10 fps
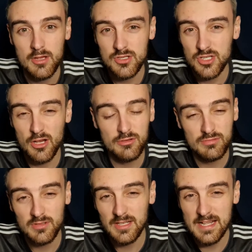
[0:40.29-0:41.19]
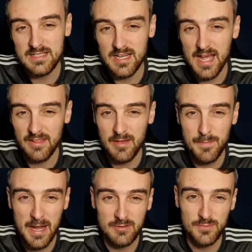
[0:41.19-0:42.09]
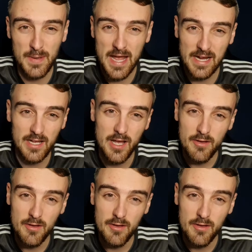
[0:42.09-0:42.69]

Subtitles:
So let's see how they bounce back